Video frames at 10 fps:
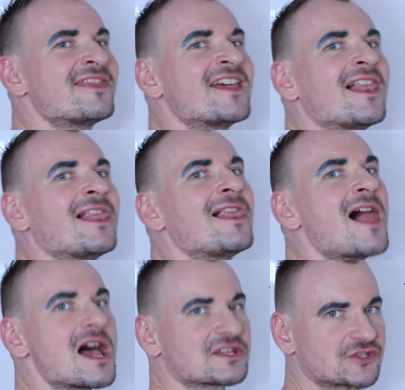the
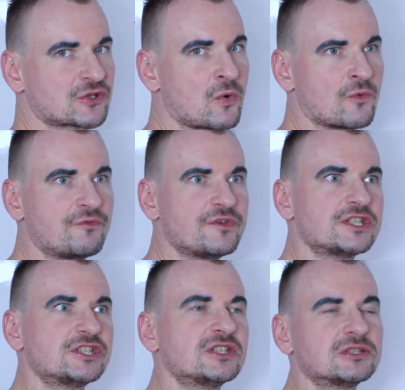last
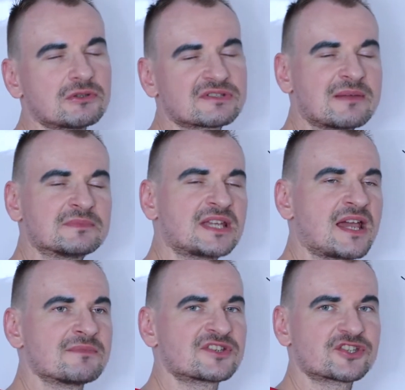coefficient, or
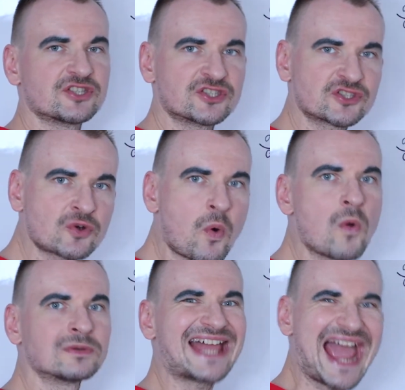sometimes it's
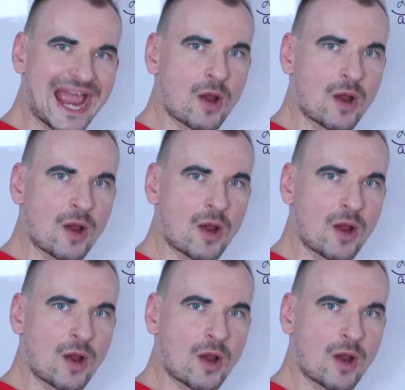called a